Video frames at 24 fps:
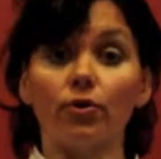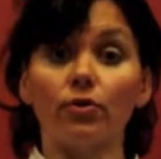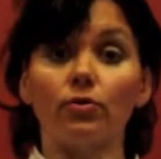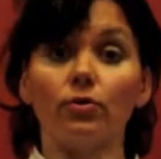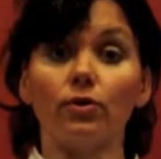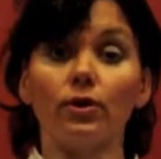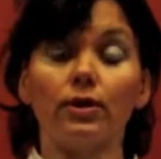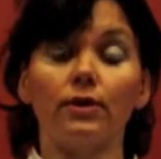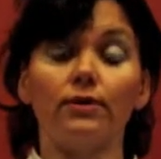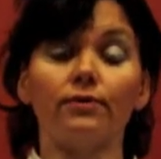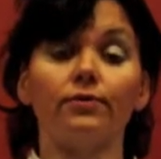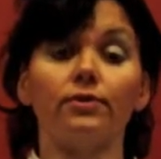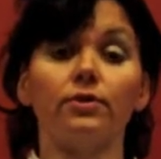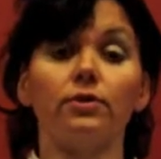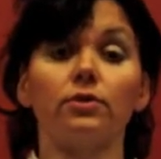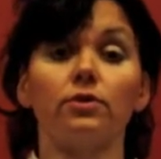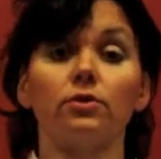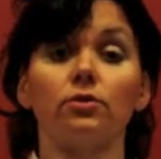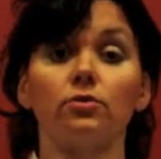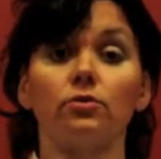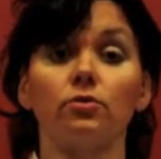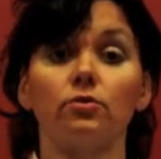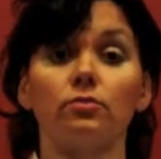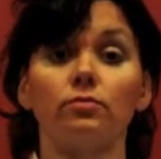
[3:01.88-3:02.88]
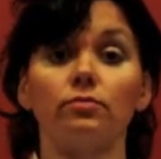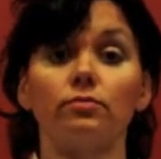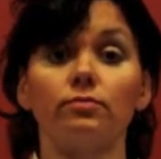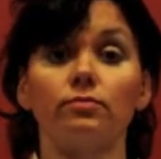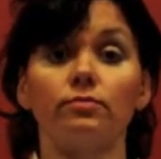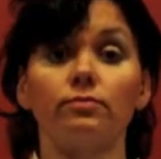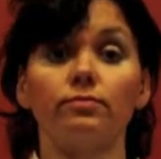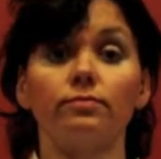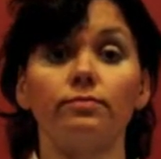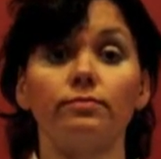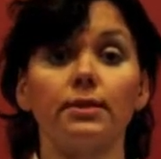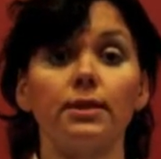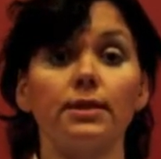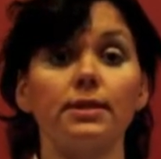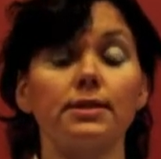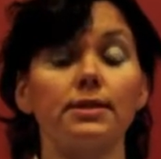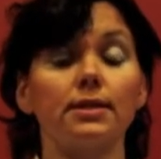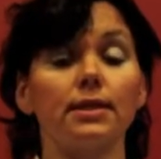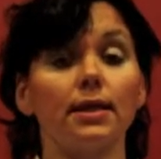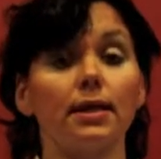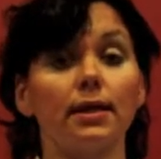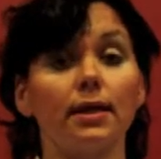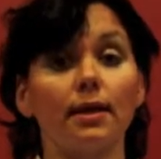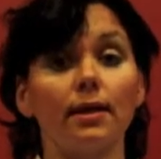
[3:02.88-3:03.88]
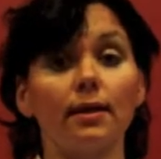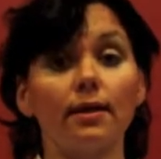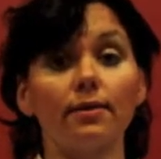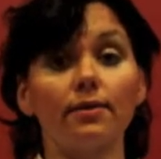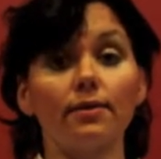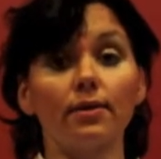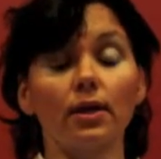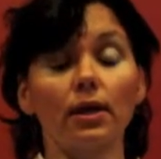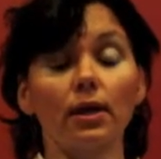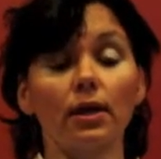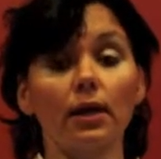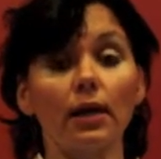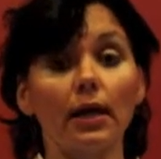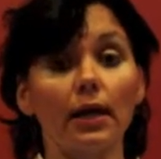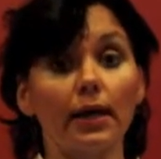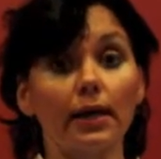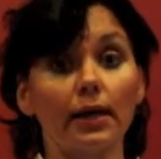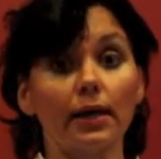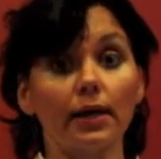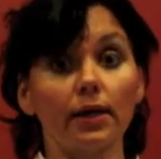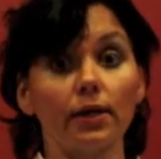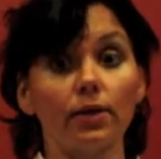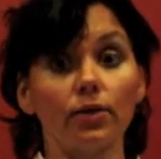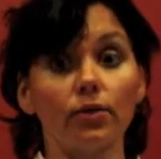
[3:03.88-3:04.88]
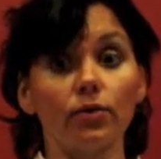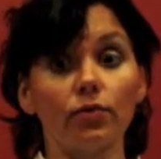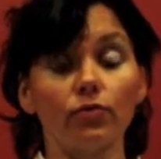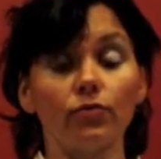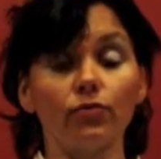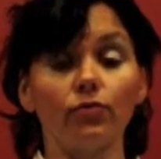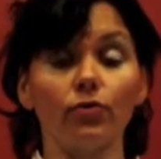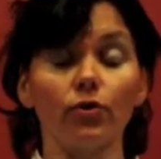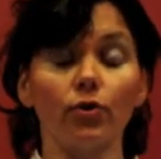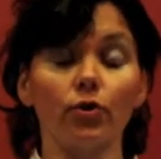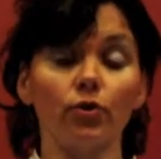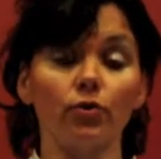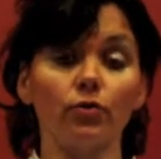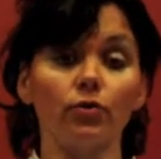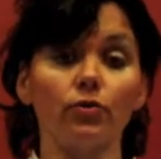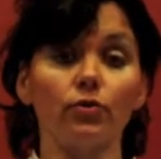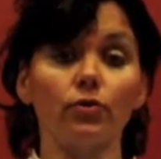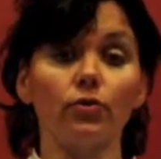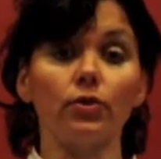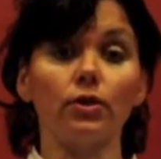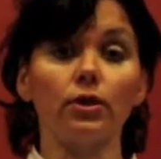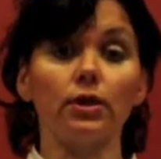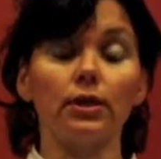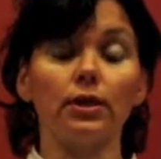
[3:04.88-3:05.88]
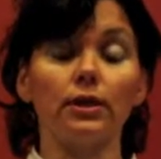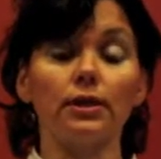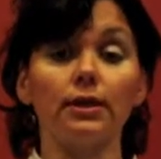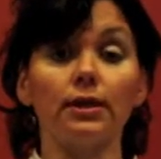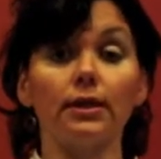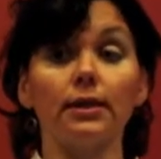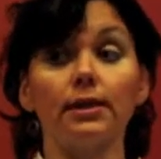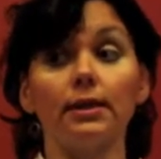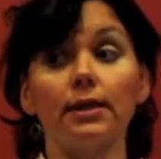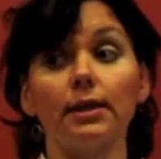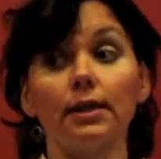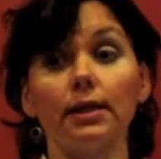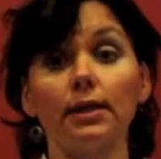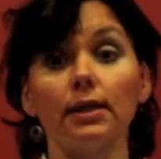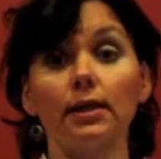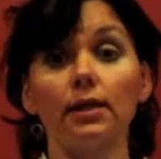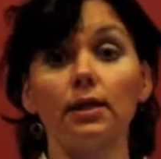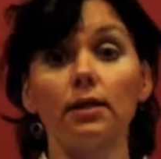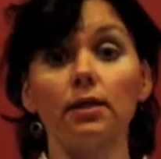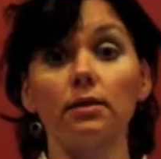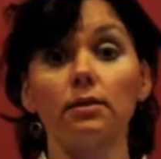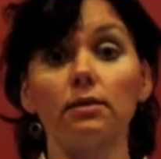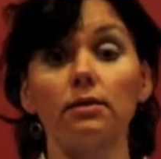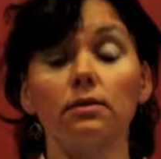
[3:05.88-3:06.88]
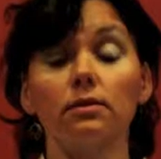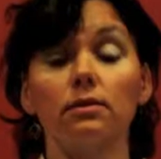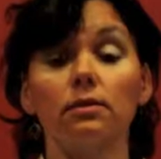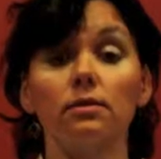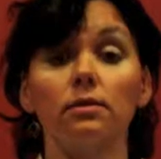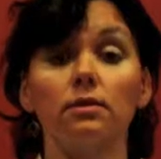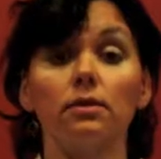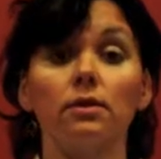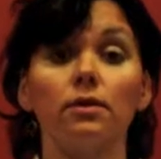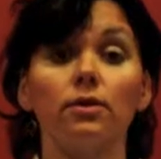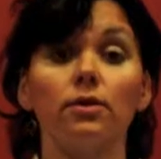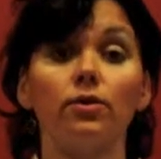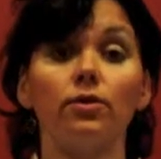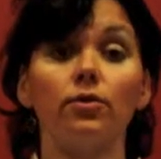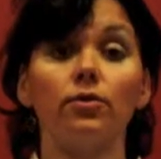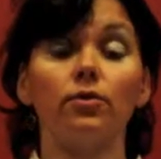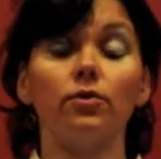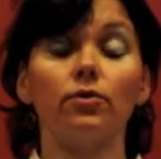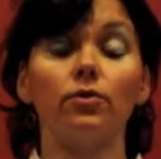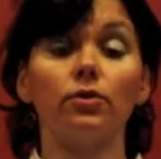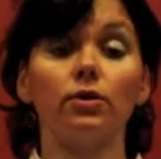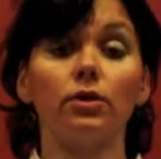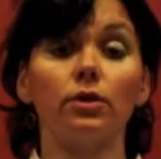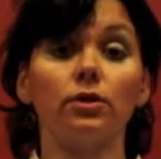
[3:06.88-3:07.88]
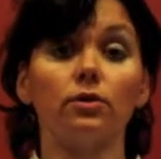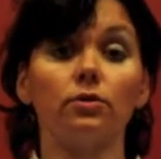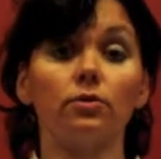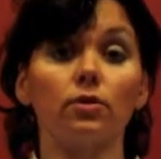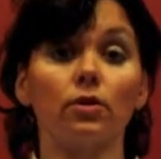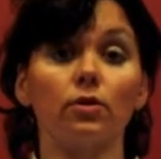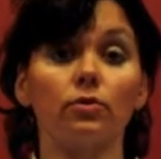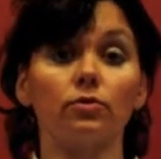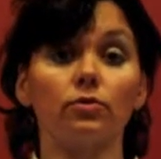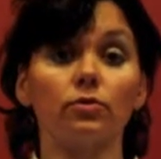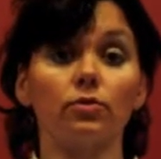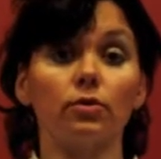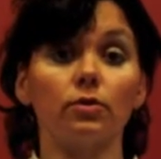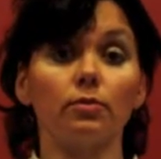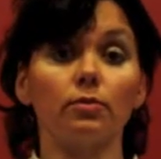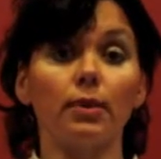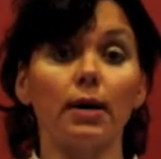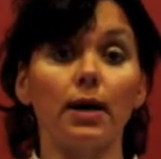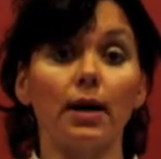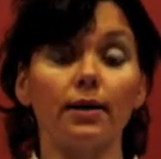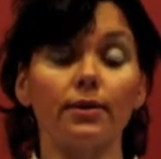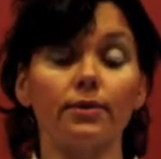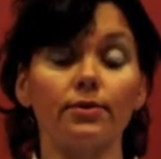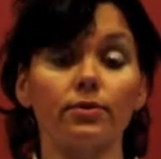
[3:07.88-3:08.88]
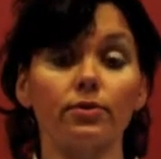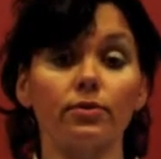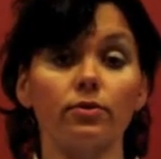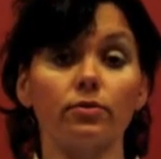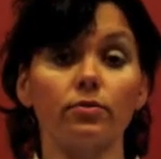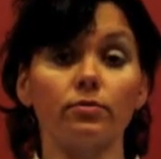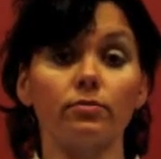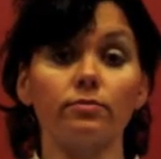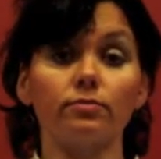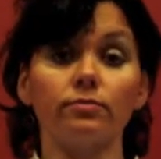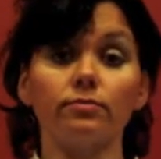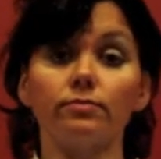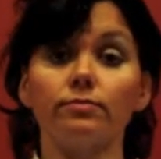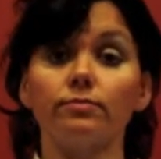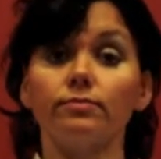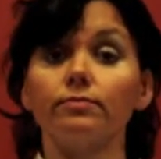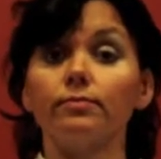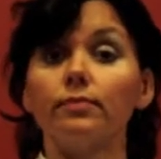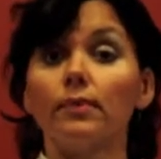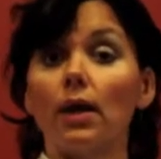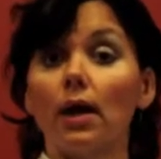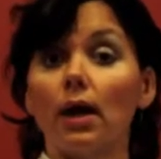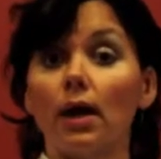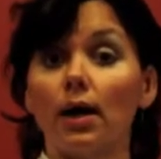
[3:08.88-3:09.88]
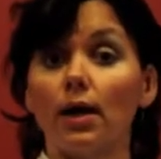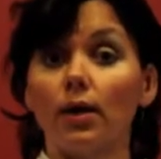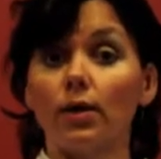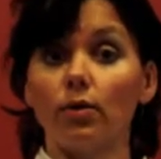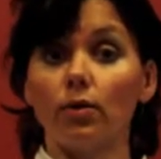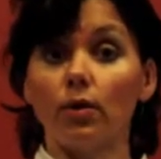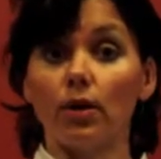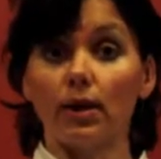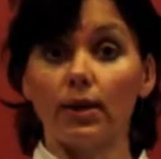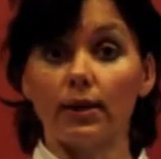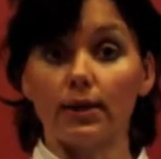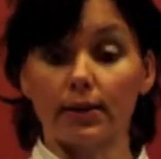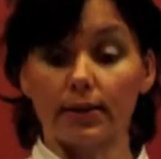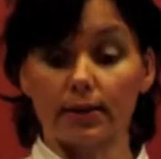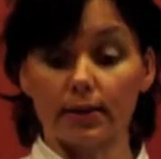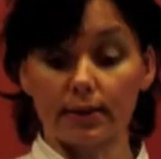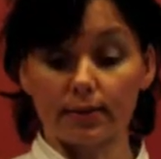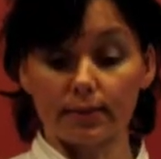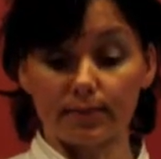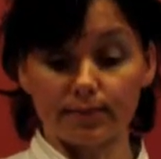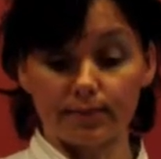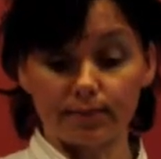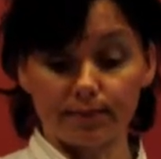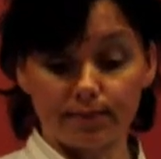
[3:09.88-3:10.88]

you leave the room, is there anything I can do for you? Do you need a drink? Do you need to go to the bathroom? Are you hungry?